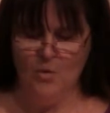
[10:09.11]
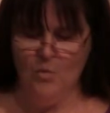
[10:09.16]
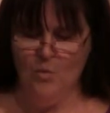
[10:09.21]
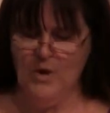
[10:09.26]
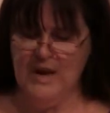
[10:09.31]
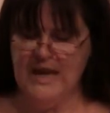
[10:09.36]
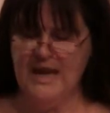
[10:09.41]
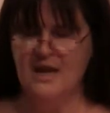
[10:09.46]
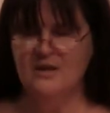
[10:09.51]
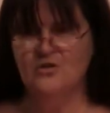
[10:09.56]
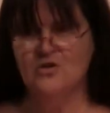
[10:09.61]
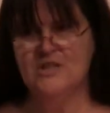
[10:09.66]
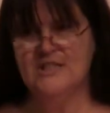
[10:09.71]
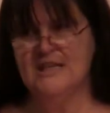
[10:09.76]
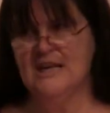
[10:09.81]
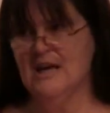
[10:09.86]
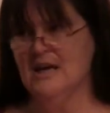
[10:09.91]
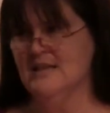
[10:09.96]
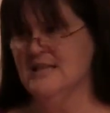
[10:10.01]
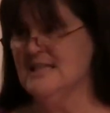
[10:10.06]
we
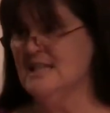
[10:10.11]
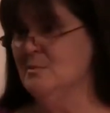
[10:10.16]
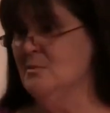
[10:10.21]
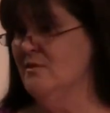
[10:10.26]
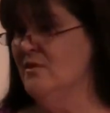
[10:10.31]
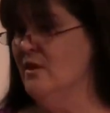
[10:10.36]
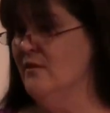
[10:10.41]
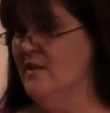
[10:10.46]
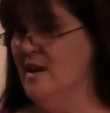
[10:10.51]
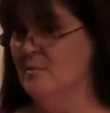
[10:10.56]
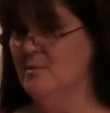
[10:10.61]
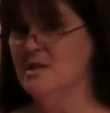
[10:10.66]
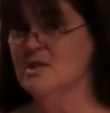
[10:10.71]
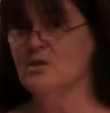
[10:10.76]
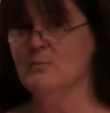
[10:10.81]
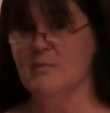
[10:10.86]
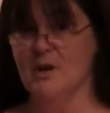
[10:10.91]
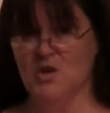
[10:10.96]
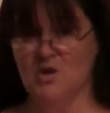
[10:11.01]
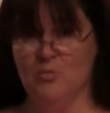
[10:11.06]
understand some of our families
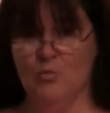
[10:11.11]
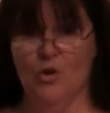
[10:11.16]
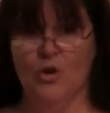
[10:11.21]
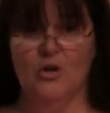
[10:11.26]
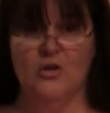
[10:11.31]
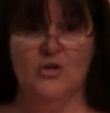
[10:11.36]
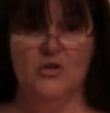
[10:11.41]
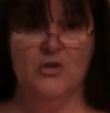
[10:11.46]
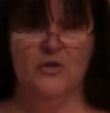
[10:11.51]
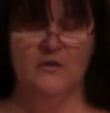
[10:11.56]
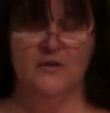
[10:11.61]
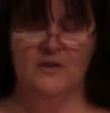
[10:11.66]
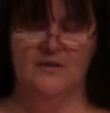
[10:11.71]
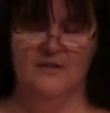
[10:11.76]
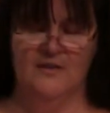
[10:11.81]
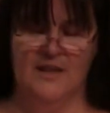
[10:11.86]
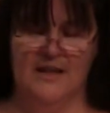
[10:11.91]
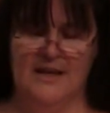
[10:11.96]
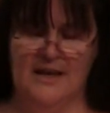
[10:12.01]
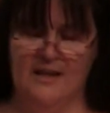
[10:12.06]
are much more
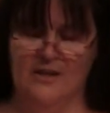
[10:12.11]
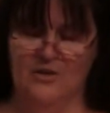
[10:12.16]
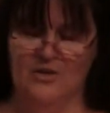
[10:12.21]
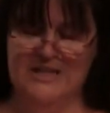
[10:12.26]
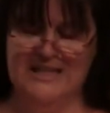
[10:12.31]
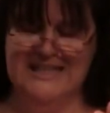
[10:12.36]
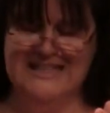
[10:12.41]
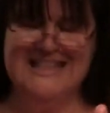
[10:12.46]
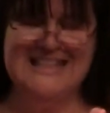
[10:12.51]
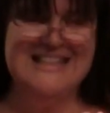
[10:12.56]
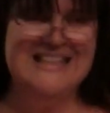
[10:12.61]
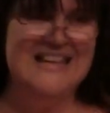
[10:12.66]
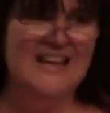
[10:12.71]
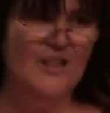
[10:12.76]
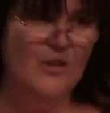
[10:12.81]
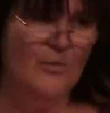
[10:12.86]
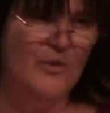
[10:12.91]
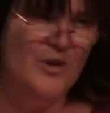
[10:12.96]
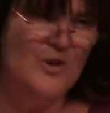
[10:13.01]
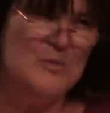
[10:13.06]
conservative than others, and this is
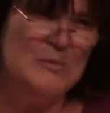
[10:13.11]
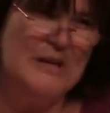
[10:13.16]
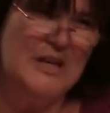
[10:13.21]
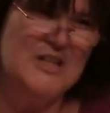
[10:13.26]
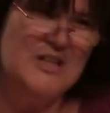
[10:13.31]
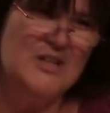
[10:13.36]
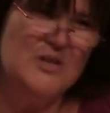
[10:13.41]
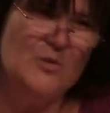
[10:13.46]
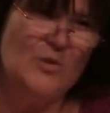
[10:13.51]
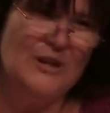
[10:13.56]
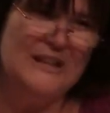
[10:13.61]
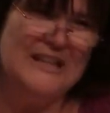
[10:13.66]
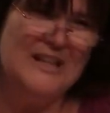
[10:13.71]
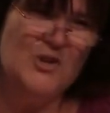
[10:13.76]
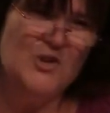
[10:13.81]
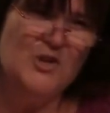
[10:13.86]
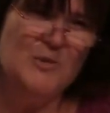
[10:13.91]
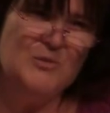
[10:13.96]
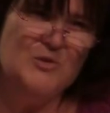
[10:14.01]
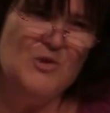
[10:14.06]
another one of those places where
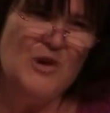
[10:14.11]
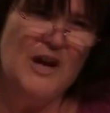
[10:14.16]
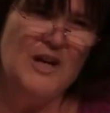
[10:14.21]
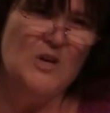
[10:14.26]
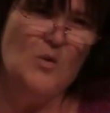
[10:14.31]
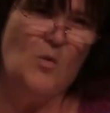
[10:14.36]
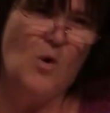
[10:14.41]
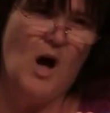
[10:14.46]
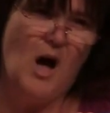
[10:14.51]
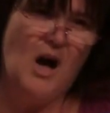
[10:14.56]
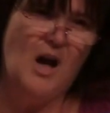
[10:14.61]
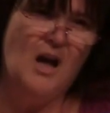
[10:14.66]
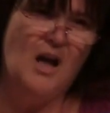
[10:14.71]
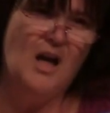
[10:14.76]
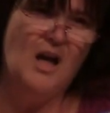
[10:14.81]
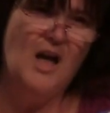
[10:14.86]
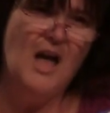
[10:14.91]
leadership's trying to walk